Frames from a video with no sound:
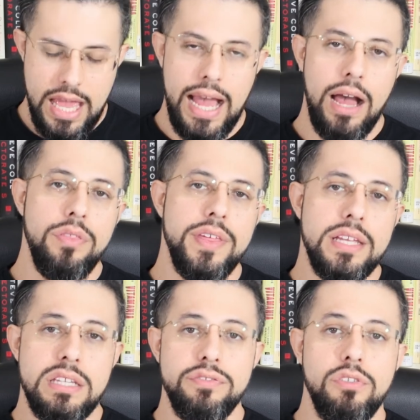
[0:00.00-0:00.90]
how
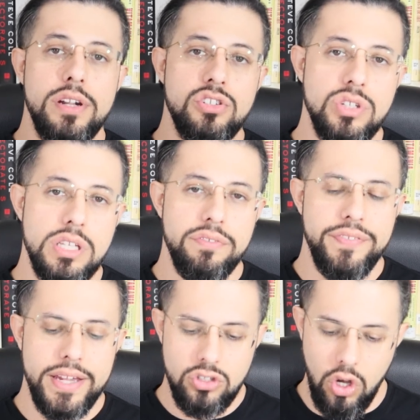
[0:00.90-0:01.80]
they differentially
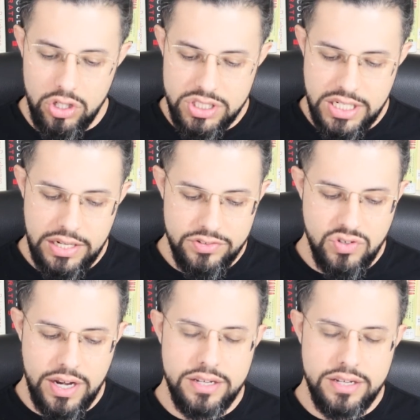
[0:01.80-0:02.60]
affect oxidative